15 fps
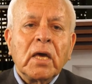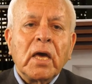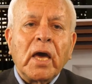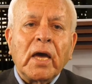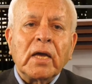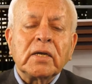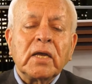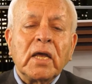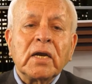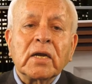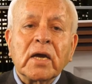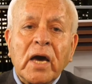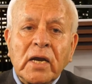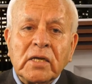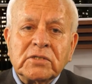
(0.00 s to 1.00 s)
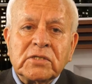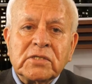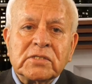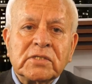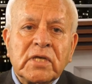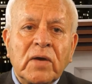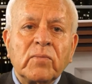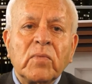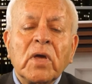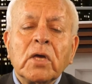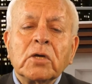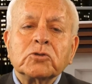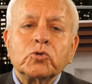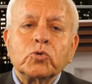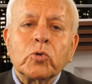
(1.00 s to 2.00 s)
and encourages them
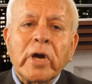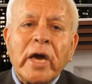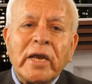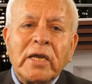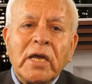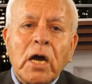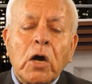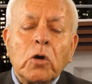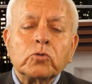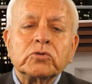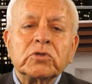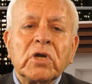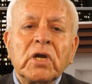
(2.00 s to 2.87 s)
to carry out